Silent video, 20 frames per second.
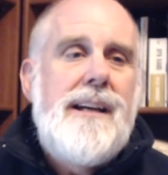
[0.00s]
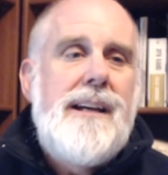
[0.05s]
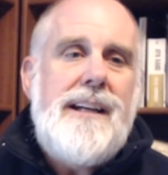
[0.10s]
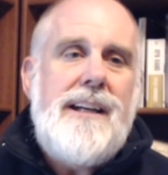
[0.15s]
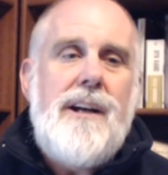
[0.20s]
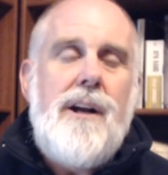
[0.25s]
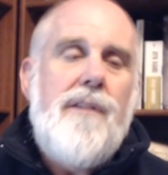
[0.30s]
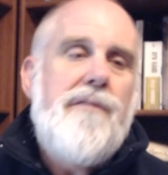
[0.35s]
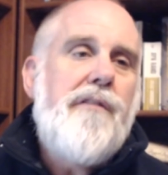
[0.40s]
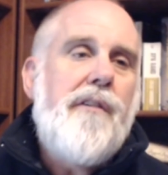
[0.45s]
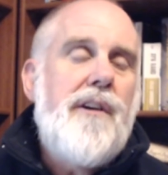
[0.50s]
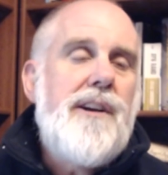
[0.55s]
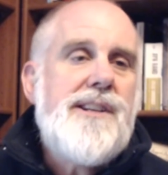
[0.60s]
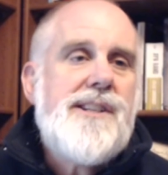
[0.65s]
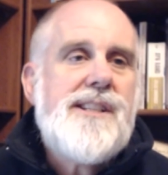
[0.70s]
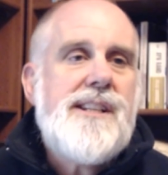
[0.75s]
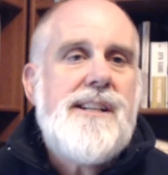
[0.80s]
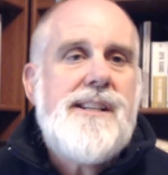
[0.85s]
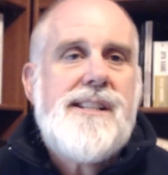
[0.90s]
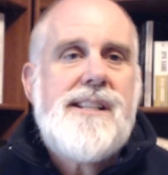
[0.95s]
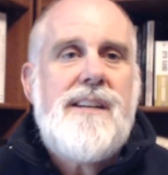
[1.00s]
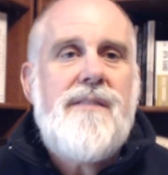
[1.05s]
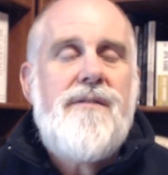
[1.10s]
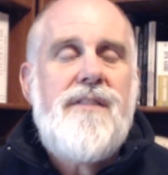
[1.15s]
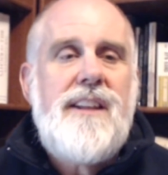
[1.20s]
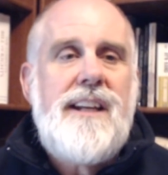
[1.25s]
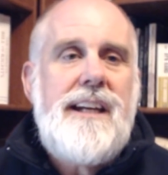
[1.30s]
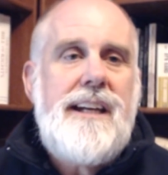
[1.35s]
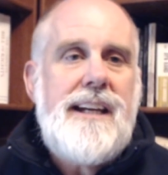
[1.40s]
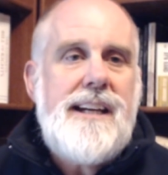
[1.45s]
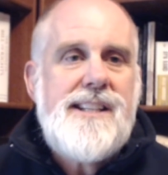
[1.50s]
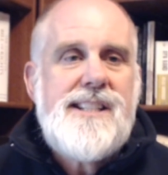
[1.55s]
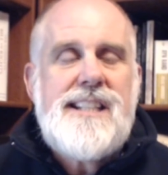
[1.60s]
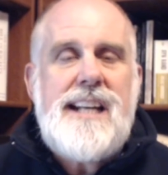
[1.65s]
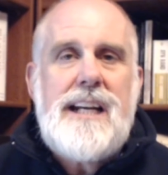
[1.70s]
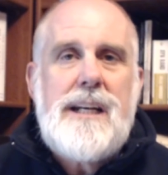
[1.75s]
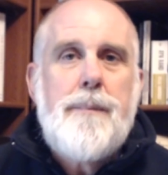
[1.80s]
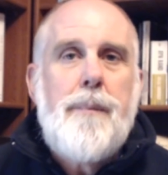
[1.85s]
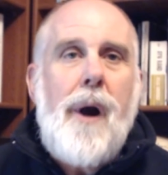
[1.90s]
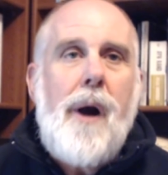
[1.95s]
You know, for instance, if the
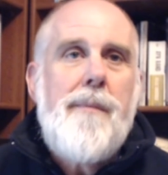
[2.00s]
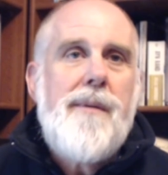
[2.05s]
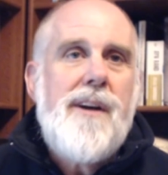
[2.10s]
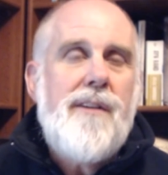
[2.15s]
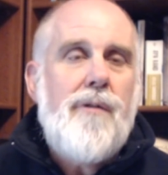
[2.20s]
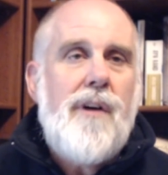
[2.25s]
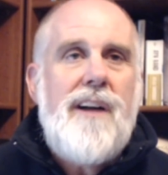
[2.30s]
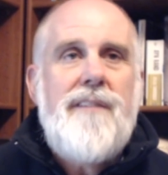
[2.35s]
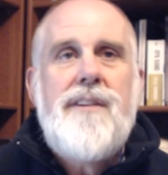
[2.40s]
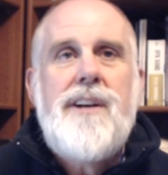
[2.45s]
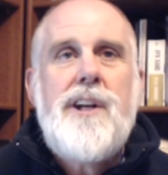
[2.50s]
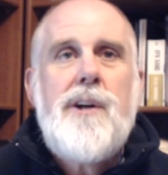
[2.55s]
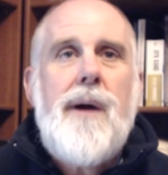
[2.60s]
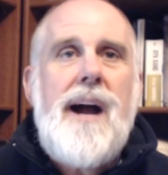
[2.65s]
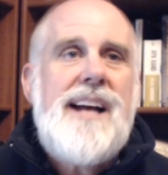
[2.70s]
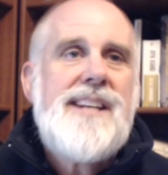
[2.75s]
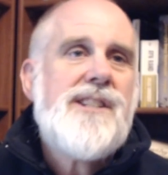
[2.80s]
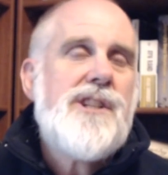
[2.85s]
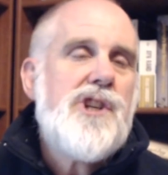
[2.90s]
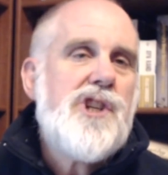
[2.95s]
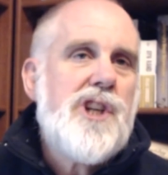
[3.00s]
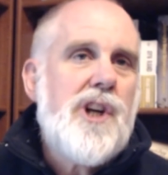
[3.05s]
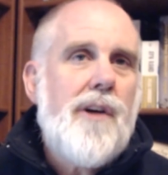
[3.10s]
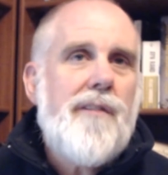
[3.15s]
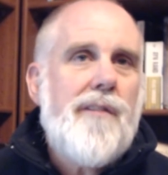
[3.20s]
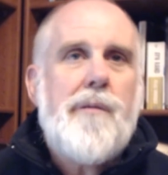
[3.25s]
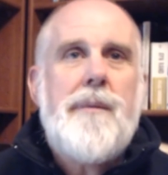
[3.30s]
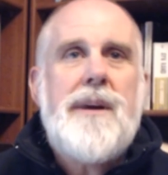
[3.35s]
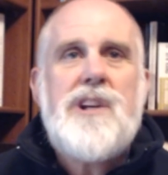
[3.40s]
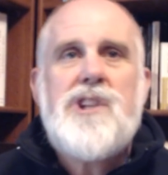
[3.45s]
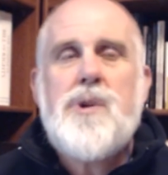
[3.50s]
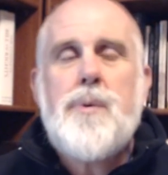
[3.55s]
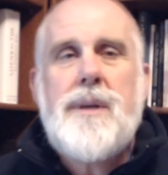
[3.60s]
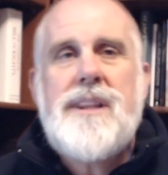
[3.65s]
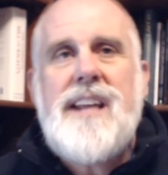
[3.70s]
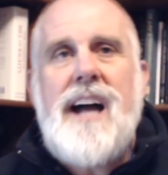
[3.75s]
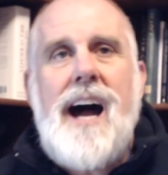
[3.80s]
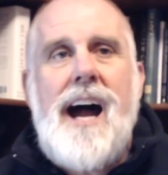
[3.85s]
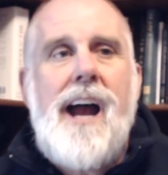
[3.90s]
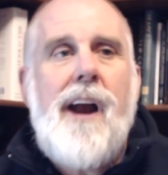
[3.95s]
State Department of Revenue has to share information
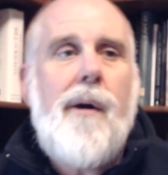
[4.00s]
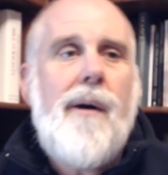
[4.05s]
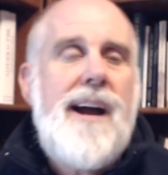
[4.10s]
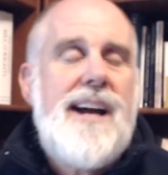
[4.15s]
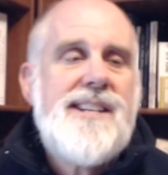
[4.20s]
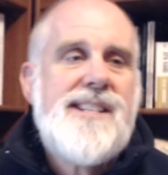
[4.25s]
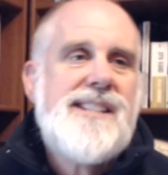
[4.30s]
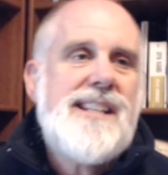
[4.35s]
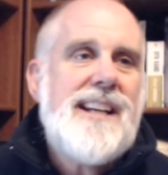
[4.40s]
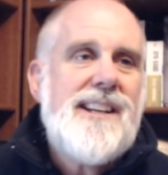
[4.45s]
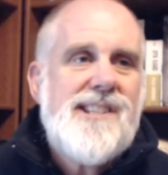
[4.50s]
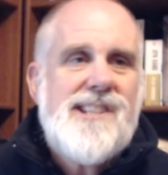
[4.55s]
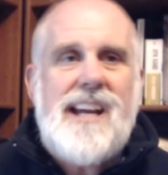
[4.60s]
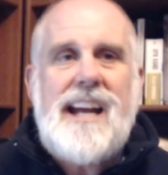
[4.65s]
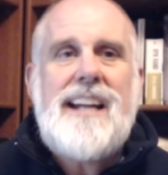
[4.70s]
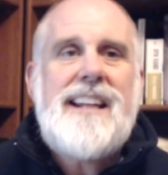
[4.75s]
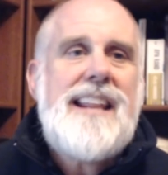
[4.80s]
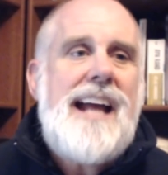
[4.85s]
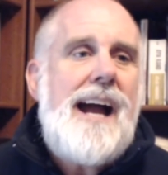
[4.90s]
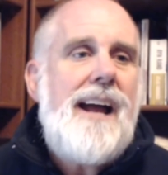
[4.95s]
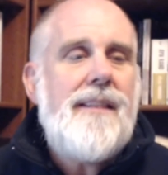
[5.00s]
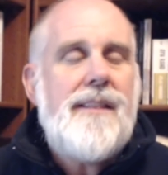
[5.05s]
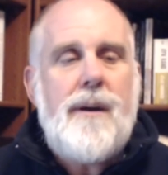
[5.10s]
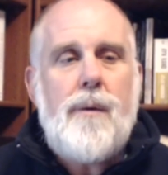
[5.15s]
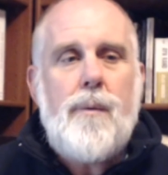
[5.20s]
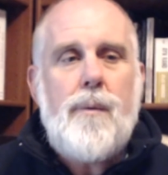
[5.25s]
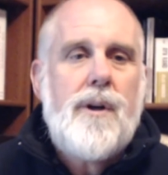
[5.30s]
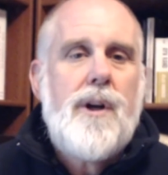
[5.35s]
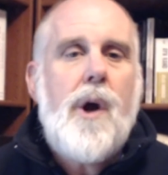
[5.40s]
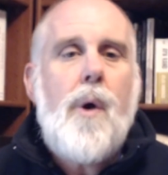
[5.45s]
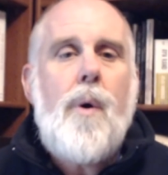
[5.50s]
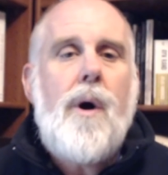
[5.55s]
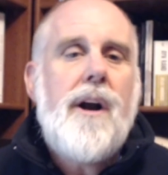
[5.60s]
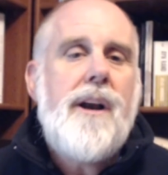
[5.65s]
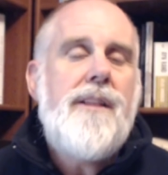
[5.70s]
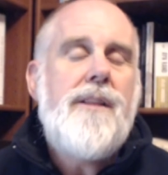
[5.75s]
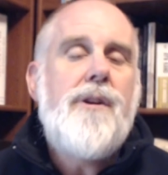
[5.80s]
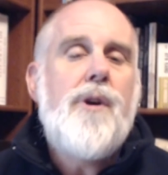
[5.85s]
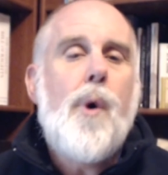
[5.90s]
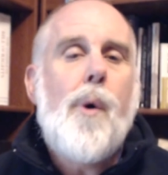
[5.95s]
with the IRS, things like that that would go on
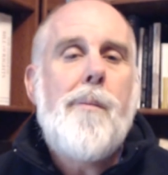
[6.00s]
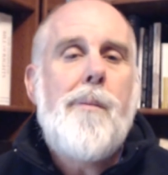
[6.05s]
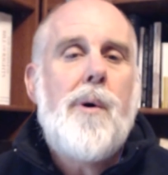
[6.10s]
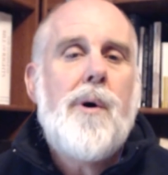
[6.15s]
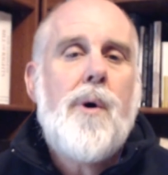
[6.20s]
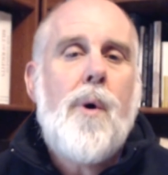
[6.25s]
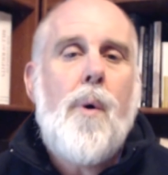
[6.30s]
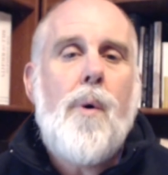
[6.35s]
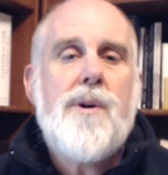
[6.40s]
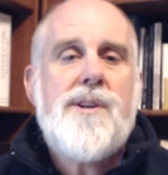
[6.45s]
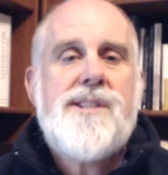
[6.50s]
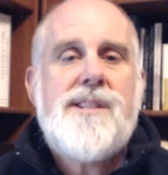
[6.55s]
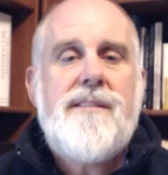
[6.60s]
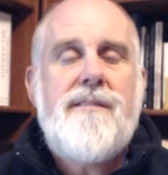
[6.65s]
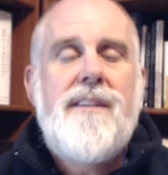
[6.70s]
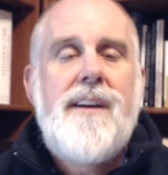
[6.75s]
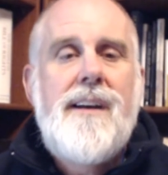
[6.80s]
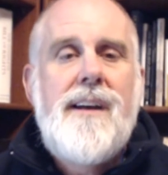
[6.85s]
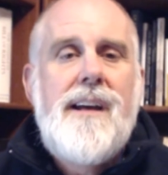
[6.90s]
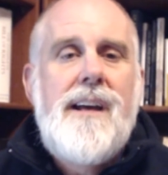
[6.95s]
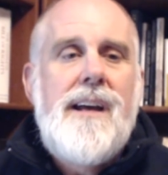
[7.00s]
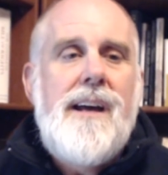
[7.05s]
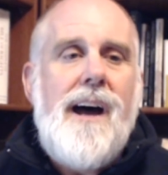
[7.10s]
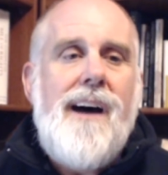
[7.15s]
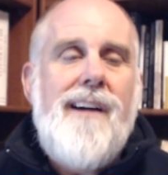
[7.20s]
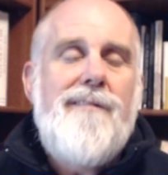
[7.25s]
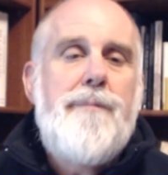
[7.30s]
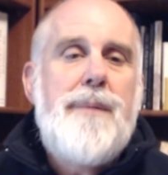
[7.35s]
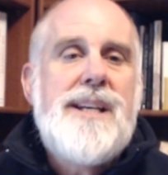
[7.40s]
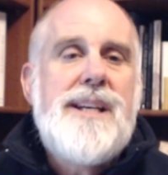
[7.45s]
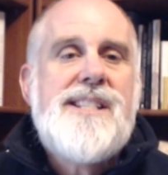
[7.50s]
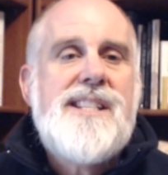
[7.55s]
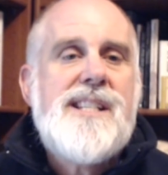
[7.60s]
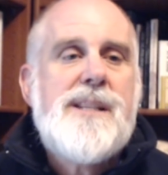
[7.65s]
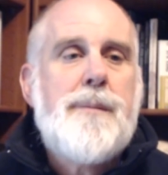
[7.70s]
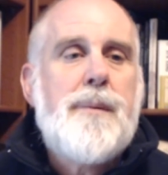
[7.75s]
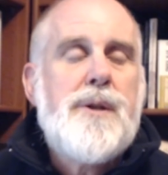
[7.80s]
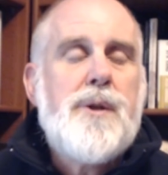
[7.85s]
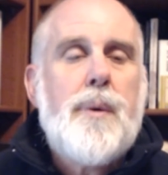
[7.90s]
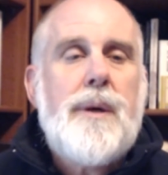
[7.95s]
in the normal course of
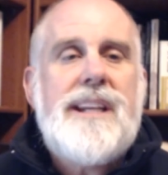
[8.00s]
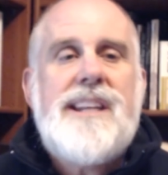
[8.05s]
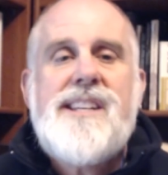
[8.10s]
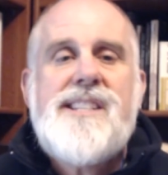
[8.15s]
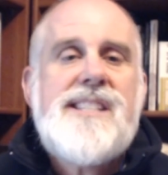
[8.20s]
business between the